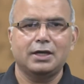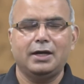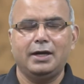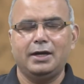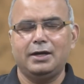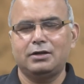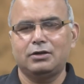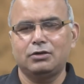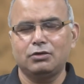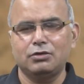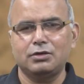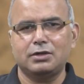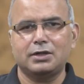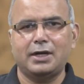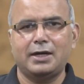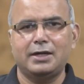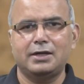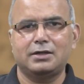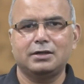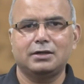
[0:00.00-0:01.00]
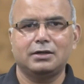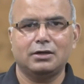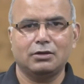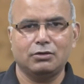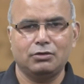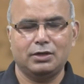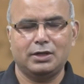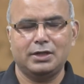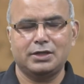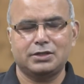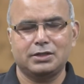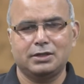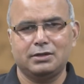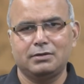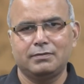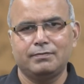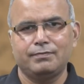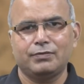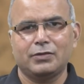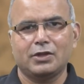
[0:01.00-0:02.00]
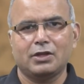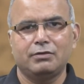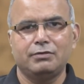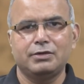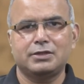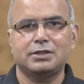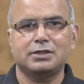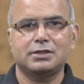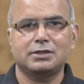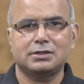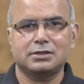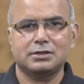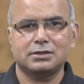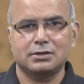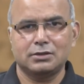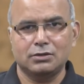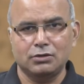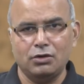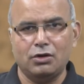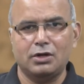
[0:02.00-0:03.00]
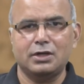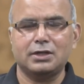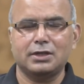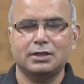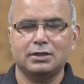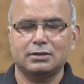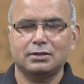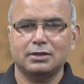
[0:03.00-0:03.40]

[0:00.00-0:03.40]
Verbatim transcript: and don't write a quotation which is not